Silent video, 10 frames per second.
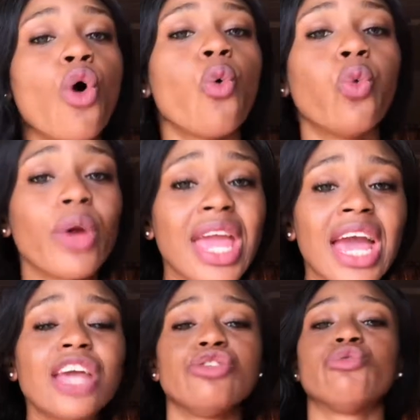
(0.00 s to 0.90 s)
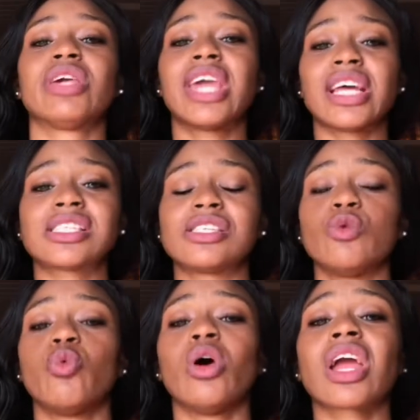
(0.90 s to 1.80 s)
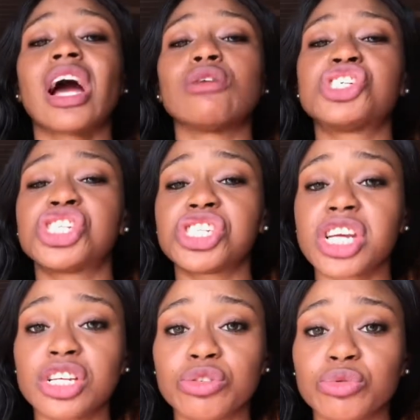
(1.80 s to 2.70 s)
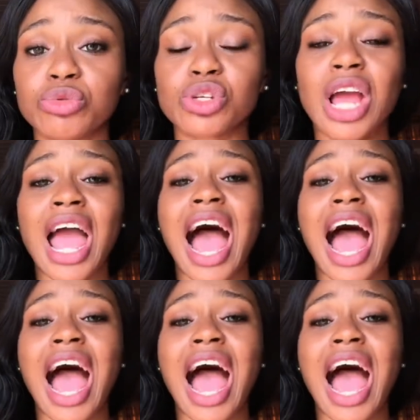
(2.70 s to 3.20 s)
where you get the workout scheduled